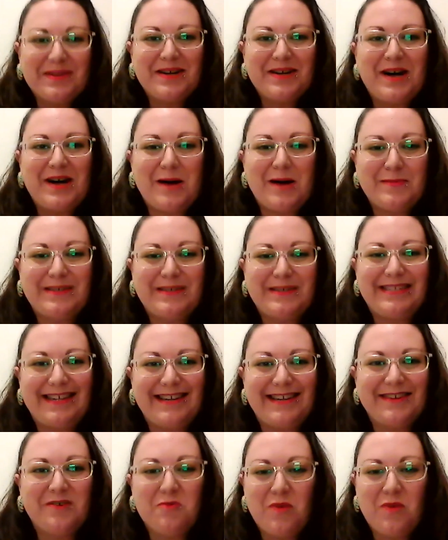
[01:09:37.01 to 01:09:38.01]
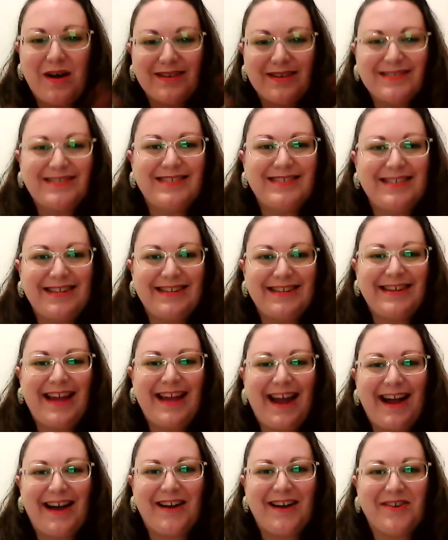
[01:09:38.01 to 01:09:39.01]
comedy while sitting
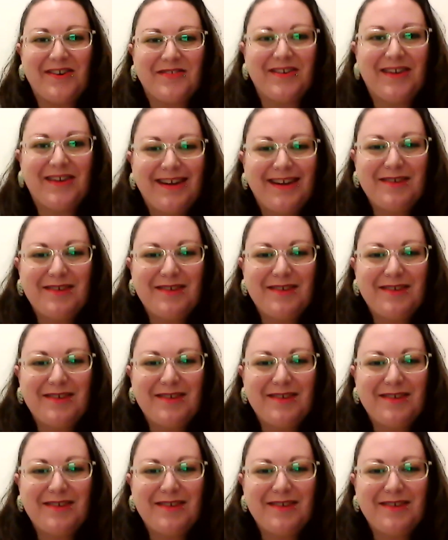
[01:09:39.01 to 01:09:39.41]
down